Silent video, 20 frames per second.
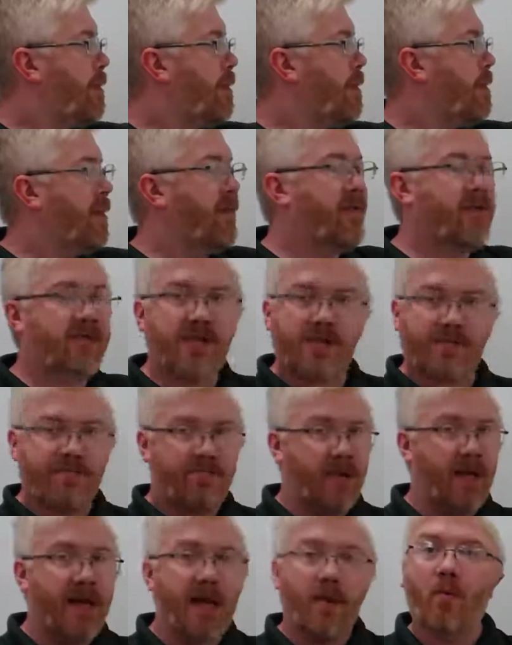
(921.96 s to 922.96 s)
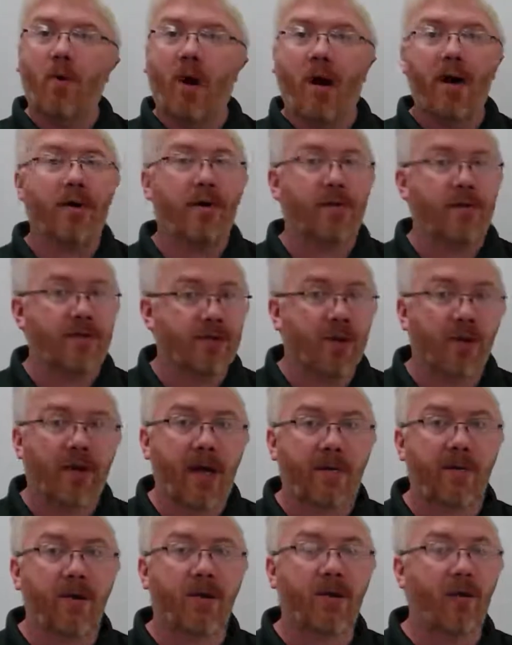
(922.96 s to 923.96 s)
If it's just plain water, there's no
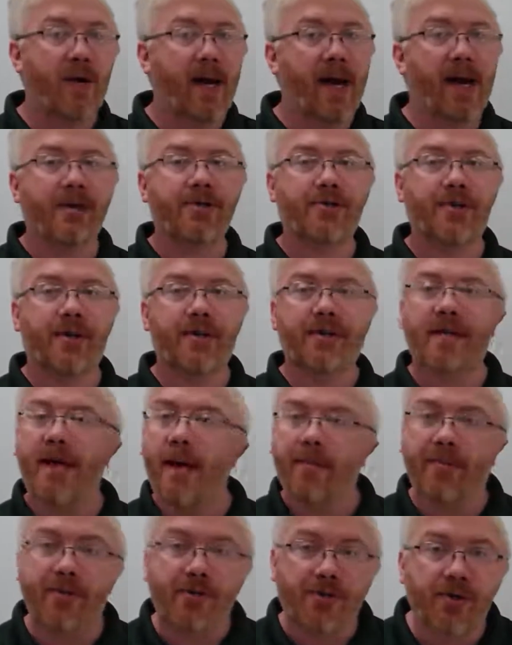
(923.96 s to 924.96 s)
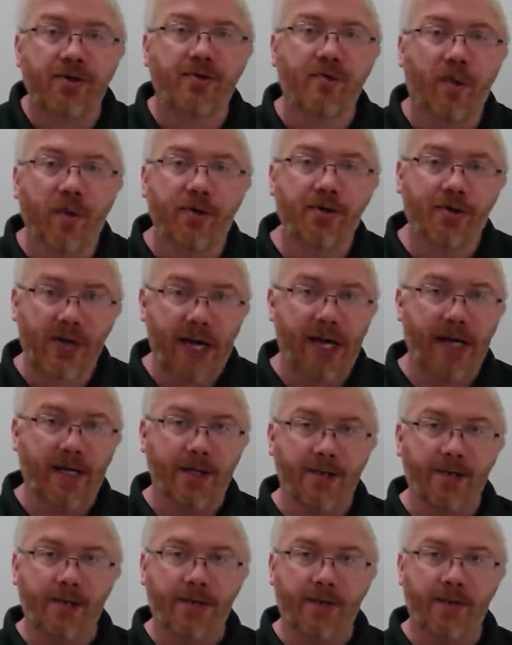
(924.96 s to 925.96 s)
chemical reaction, temperatures won't
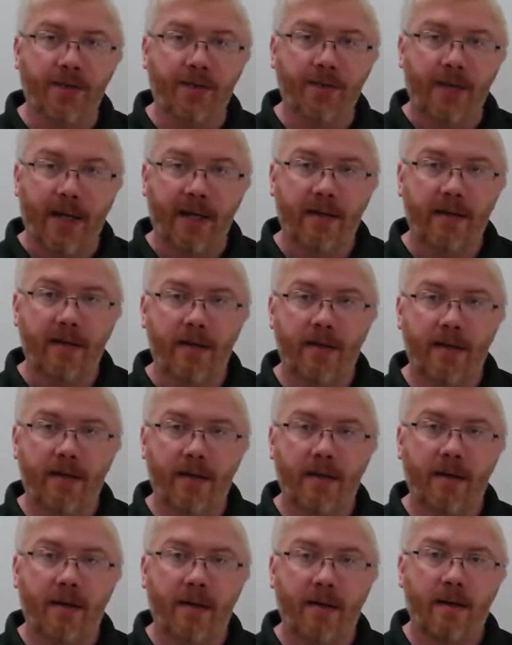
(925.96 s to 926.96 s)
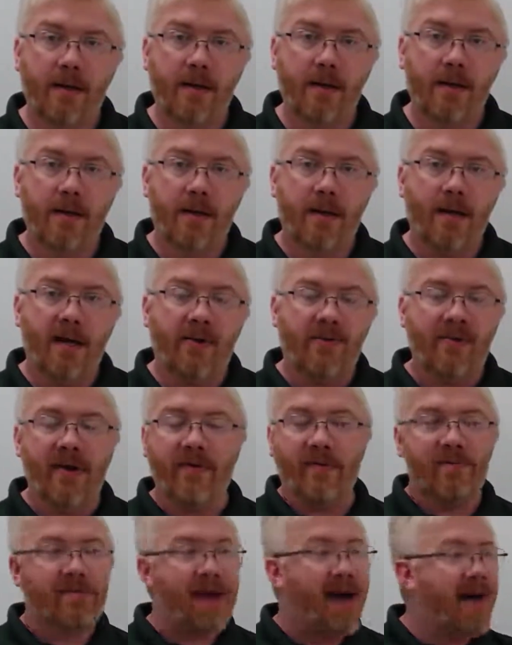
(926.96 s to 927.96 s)
change, right? If you
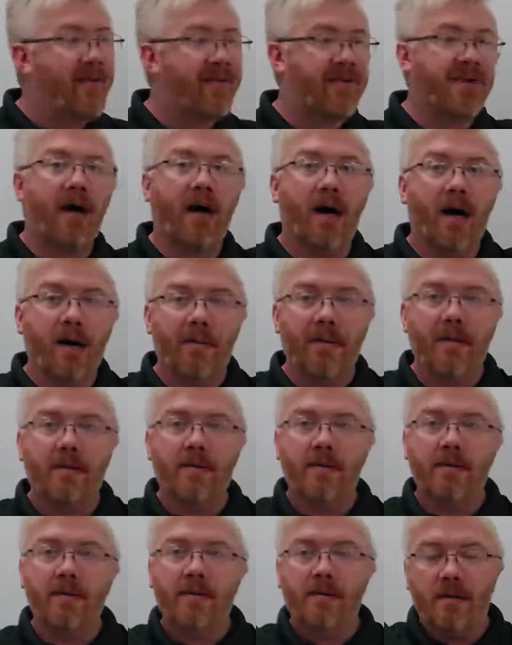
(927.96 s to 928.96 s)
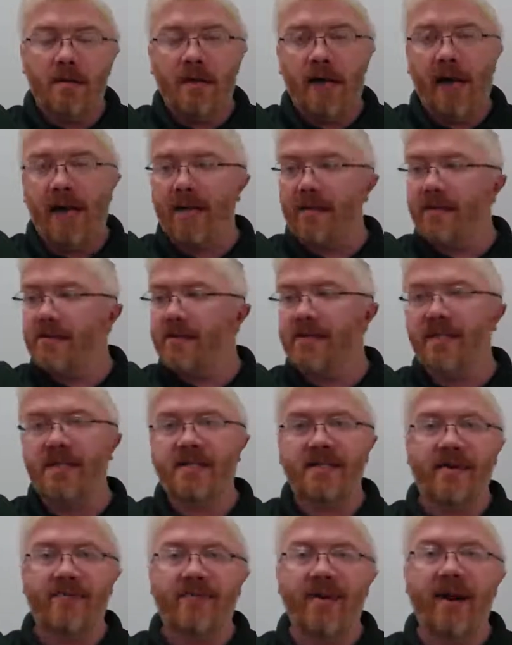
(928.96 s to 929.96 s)
have a bathtub at
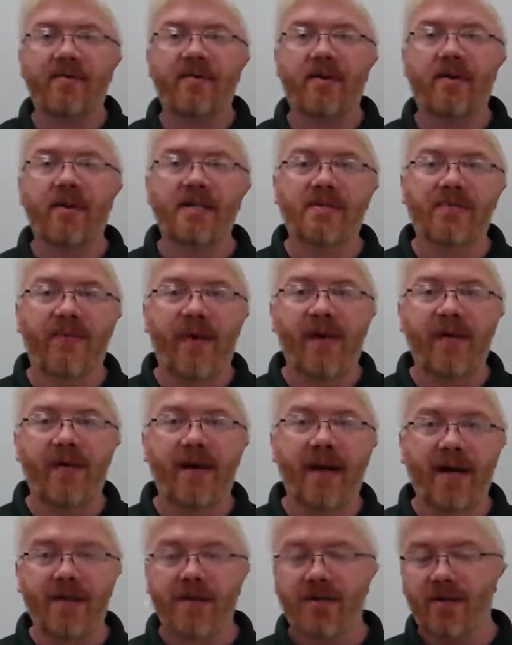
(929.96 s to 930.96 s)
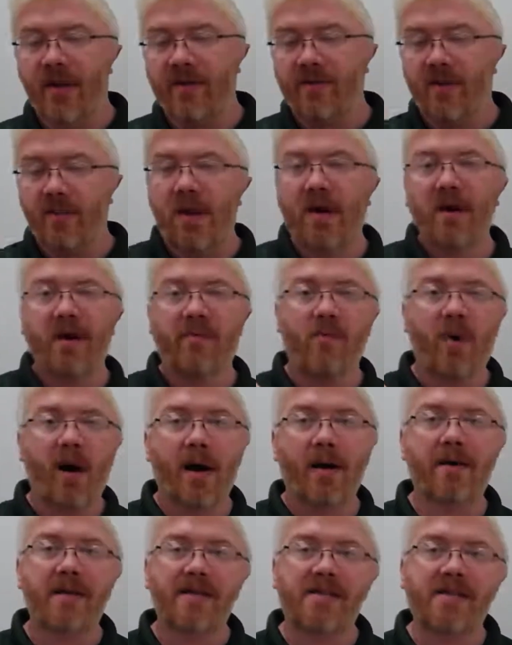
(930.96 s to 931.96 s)
65 degrees Fahrenheit and you have a mug of
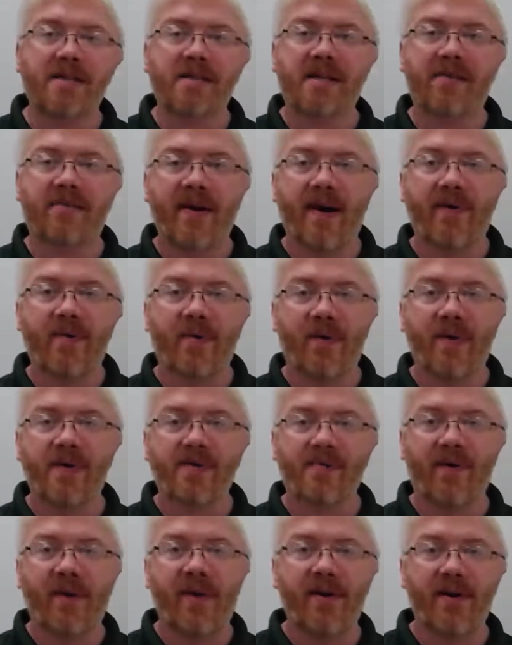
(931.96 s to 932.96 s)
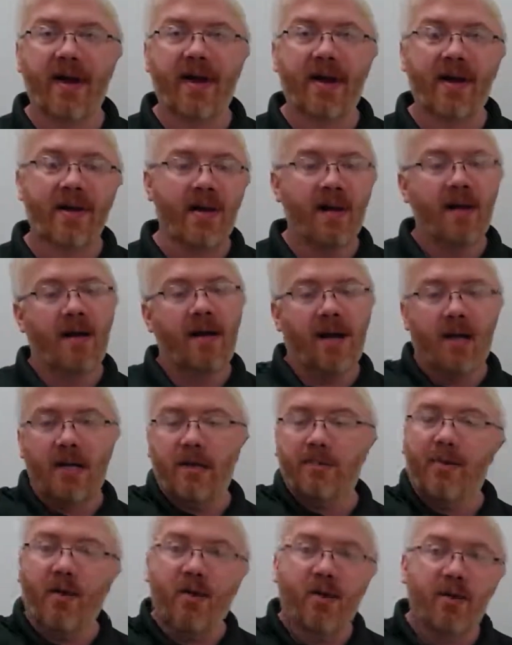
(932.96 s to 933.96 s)
water at 65 degrees Fahrenheit and you
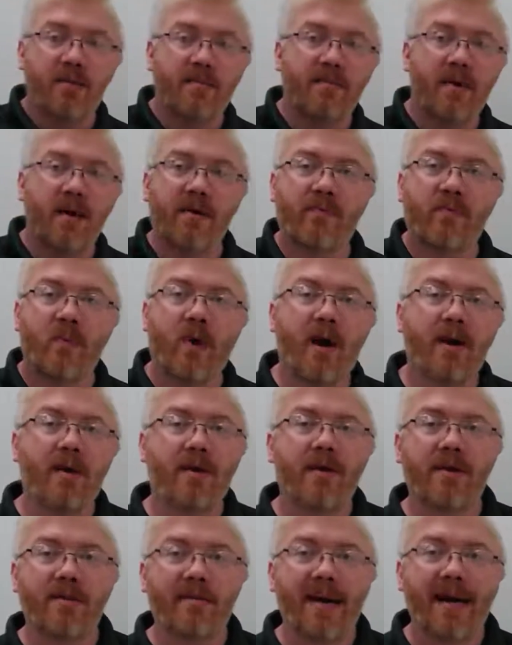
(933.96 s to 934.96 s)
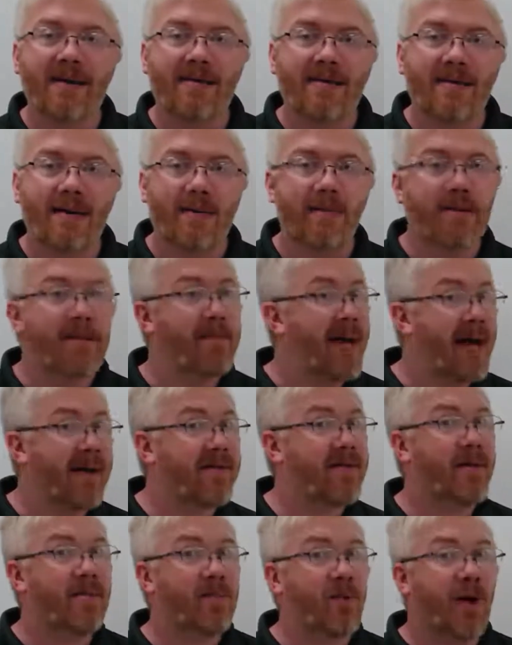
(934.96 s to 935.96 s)
pour the mug of water in the
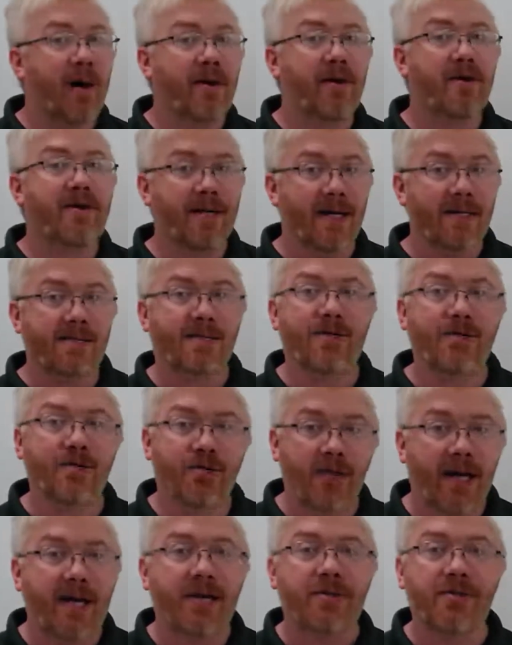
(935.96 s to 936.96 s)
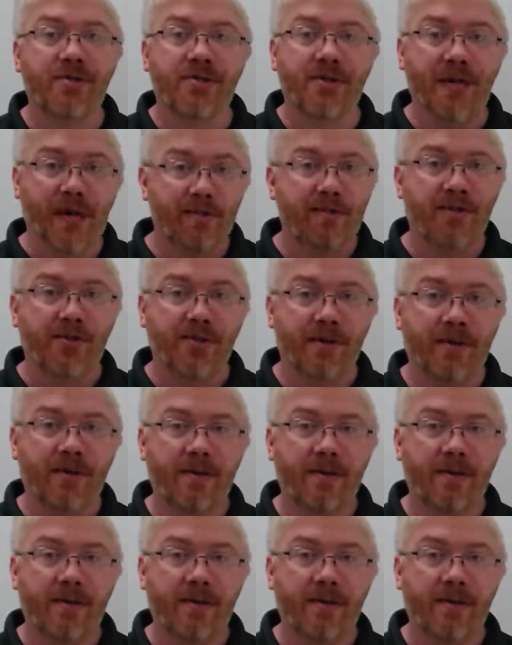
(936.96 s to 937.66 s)
bathtub water doesn't change temperature.